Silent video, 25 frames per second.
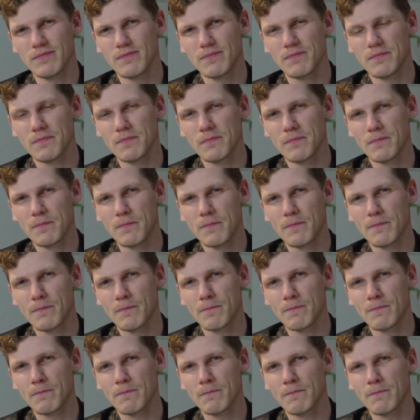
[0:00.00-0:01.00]

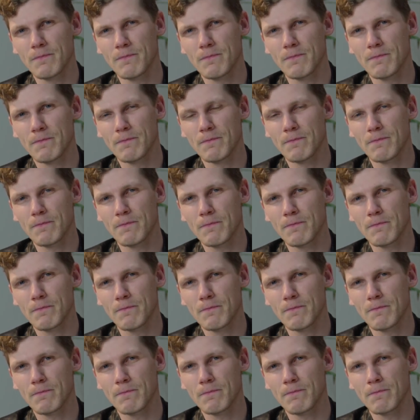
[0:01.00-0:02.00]

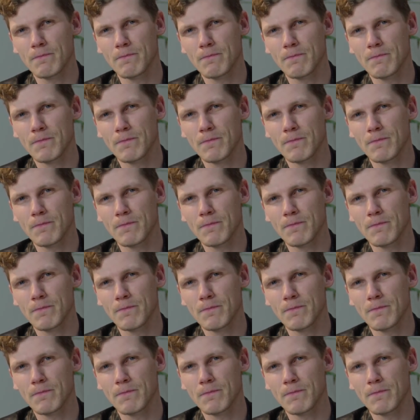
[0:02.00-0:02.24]
Nobody speaks.